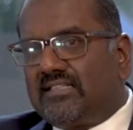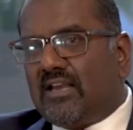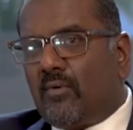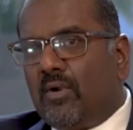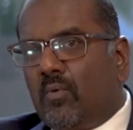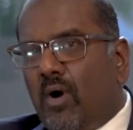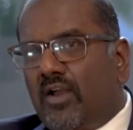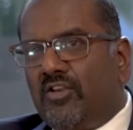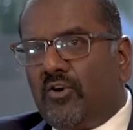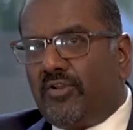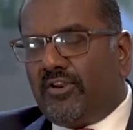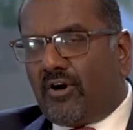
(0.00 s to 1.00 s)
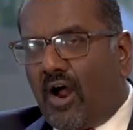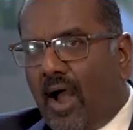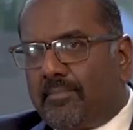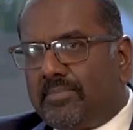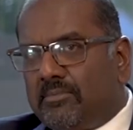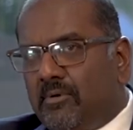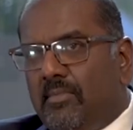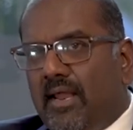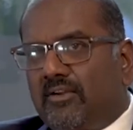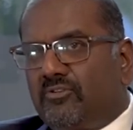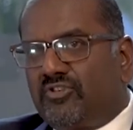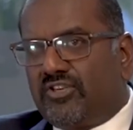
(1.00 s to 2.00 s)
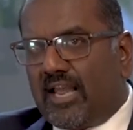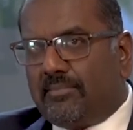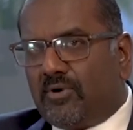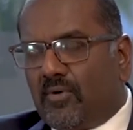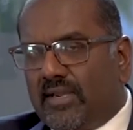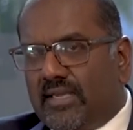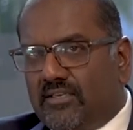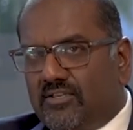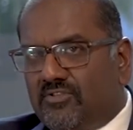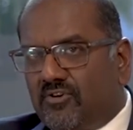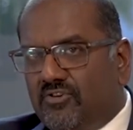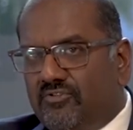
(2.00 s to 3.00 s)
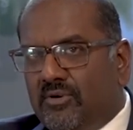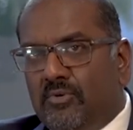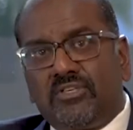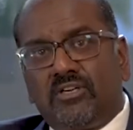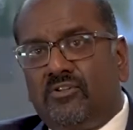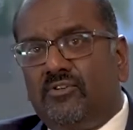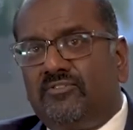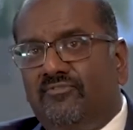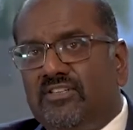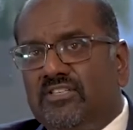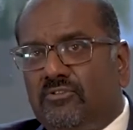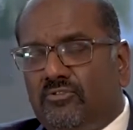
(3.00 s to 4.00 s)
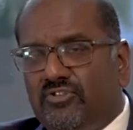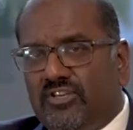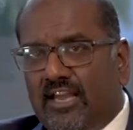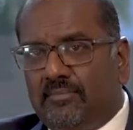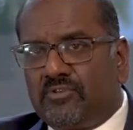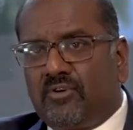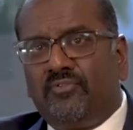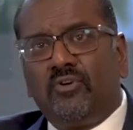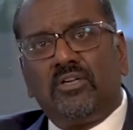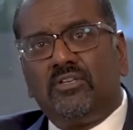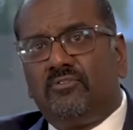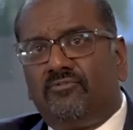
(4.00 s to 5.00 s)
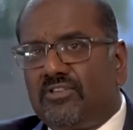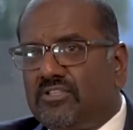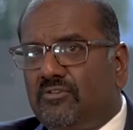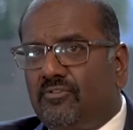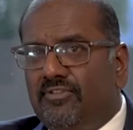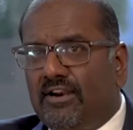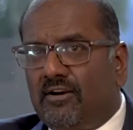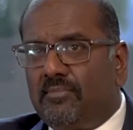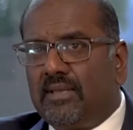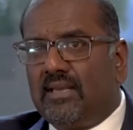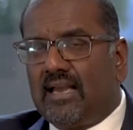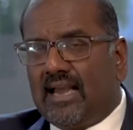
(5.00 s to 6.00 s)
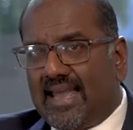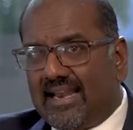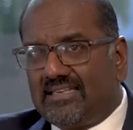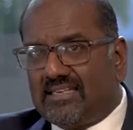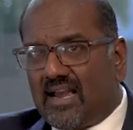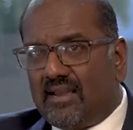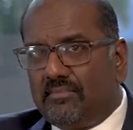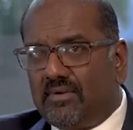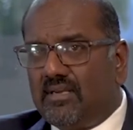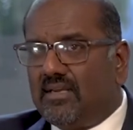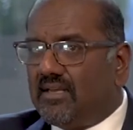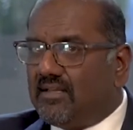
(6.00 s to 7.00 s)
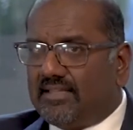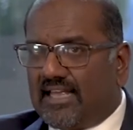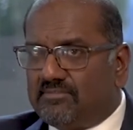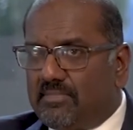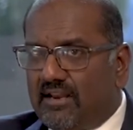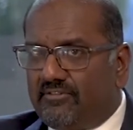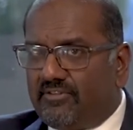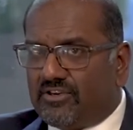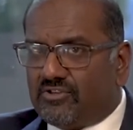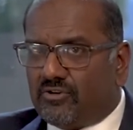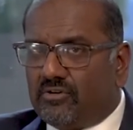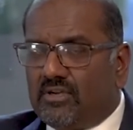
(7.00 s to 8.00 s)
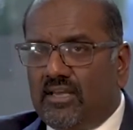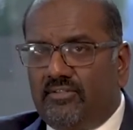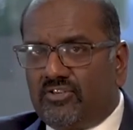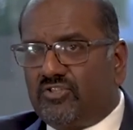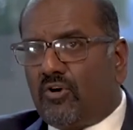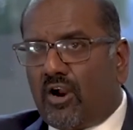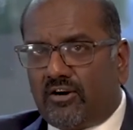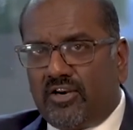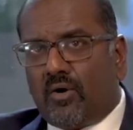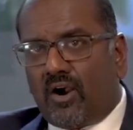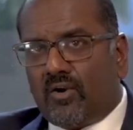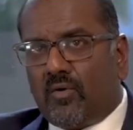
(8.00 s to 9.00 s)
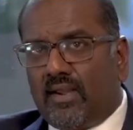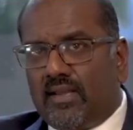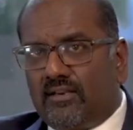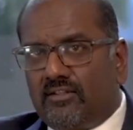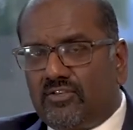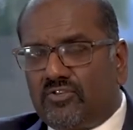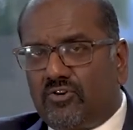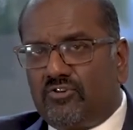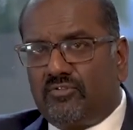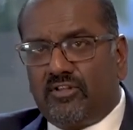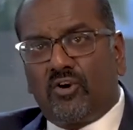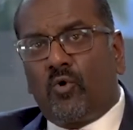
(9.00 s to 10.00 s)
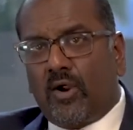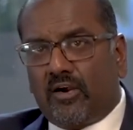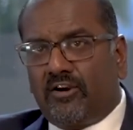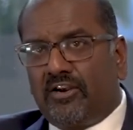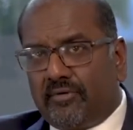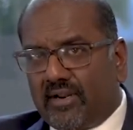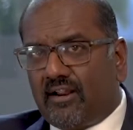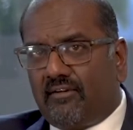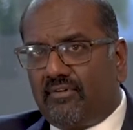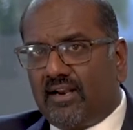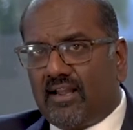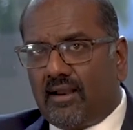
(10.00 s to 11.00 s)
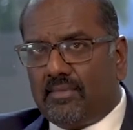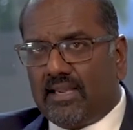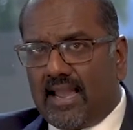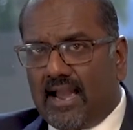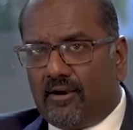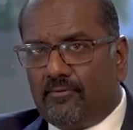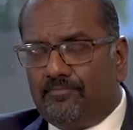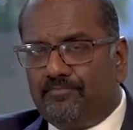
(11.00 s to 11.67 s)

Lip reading: is that we want you in your optimal medical shape going into surgery, which includes physical shape. So if you can do physical therapy ahead of time, that's beneficial. The stronger you are going into the surgery, the quicker your recovery coming out.